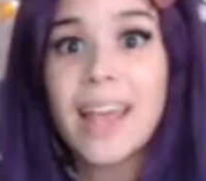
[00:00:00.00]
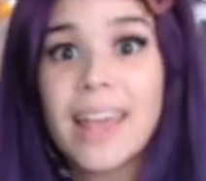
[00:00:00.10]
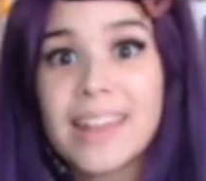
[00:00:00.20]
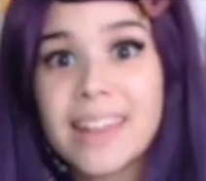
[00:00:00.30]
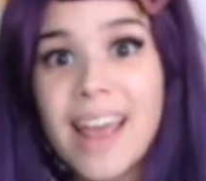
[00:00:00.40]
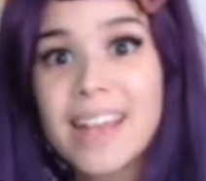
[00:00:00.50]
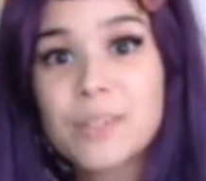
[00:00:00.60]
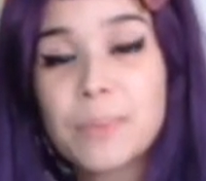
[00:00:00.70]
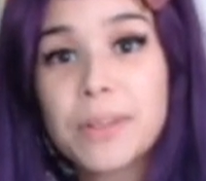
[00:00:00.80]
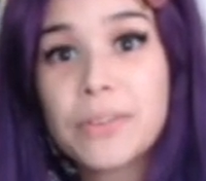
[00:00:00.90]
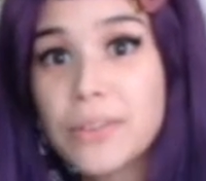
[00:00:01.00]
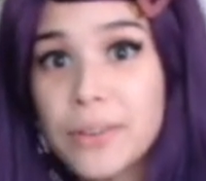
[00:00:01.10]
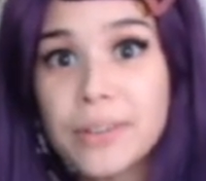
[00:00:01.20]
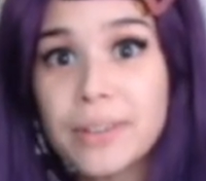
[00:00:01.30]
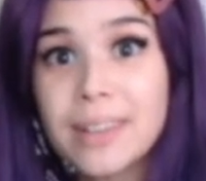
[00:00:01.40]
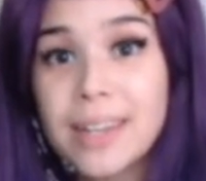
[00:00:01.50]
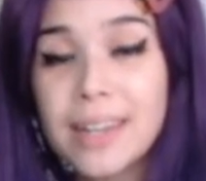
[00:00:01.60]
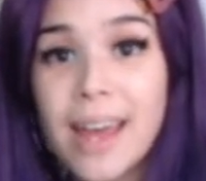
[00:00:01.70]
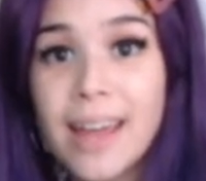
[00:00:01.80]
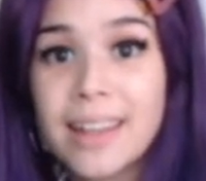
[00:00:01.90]
And last but certainly
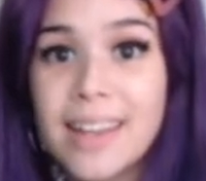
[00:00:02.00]
not